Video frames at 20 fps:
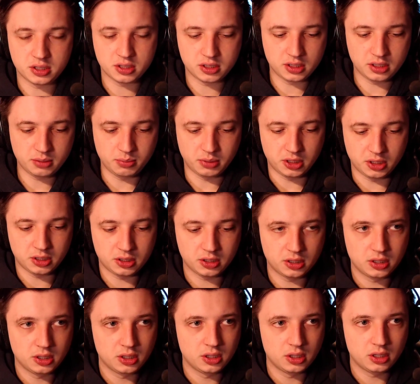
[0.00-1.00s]
Let
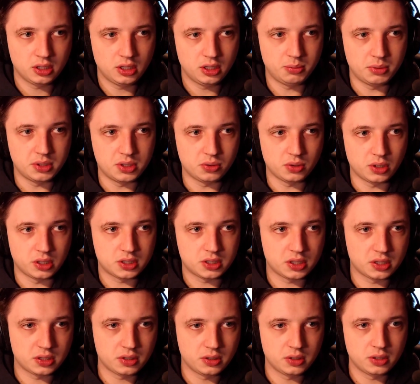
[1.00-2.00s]
me do that.
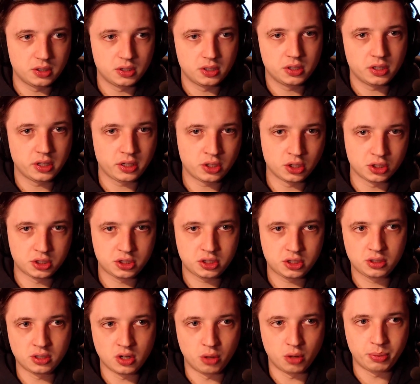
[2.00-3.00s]
Could
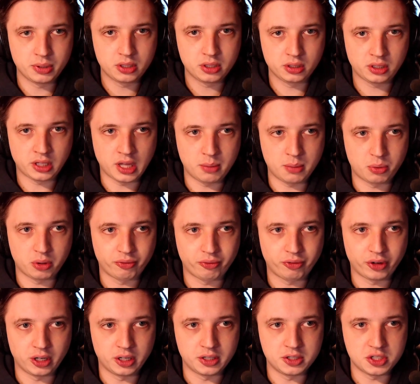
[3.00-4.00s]
open the K
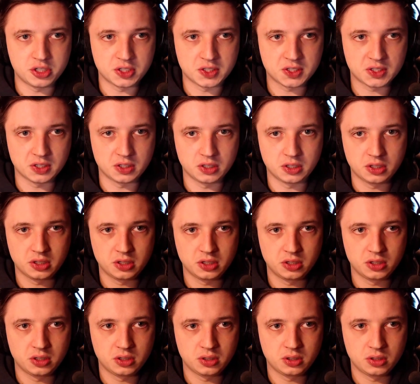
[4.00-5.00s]
profile and just
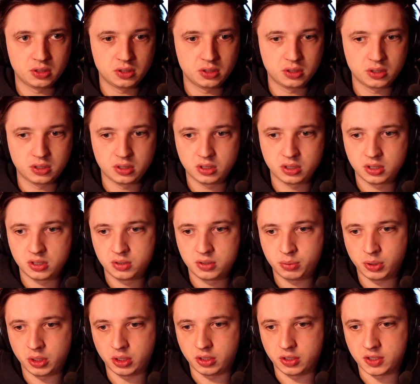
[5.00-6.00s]

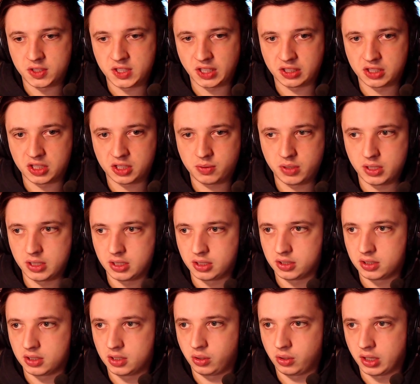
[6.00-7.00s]
put it on a second screen
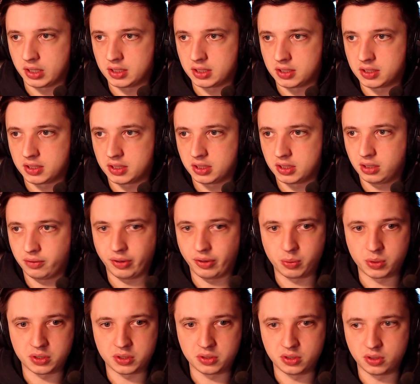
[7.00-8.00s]
and look at it if I
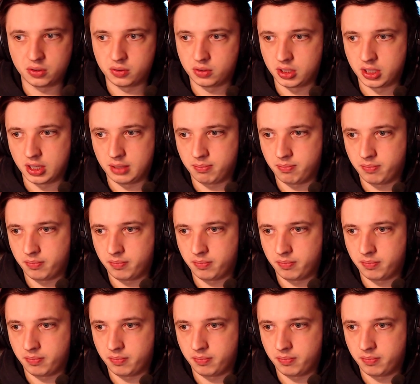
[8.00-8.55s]
want to know a name.